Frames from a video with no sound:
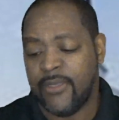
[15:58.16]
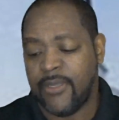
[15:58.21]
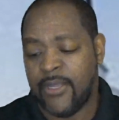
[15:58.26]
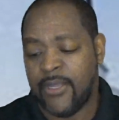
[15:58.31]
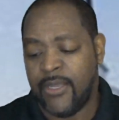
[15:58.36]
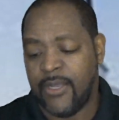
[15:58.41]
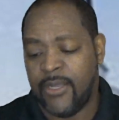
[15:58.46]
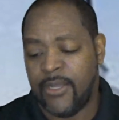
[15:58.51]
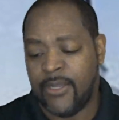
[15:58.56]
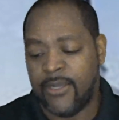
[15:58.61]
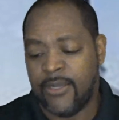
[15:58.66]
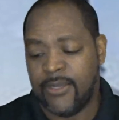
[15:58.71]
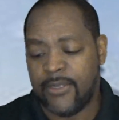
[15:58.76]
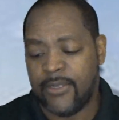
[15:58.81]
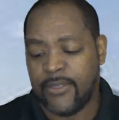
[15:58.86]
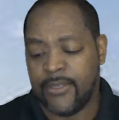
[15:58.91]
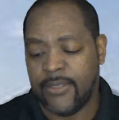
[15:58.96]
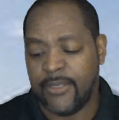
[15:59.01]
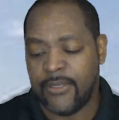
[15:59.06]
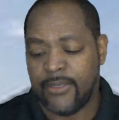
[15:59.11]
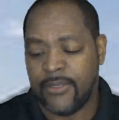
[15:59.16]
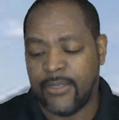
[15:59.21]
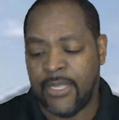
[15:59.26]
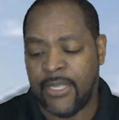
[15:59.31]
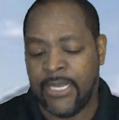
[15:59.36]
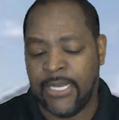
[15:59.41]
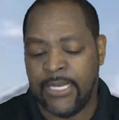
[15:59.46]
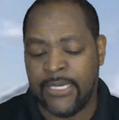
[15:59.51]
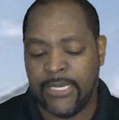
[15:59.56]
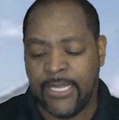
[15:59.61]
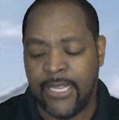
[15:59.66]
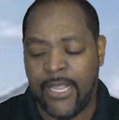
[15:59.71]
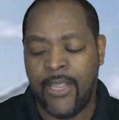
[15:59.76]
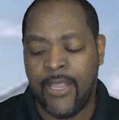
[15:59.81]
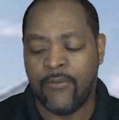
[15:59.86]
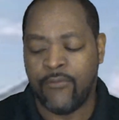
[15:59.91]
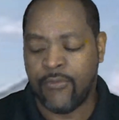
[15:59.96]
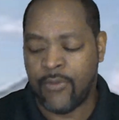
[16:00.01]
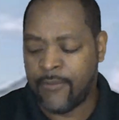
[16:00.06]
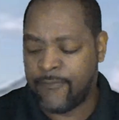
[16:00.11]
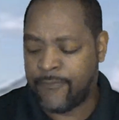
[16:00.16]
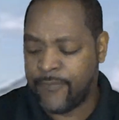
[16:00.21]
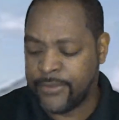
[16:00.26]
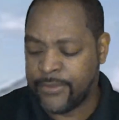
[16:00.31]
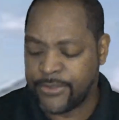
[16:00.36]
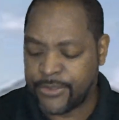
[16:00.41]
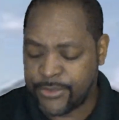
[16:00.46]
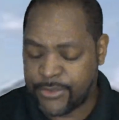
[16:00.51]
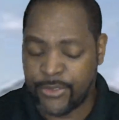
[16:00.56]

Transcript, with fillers: uh, and in reference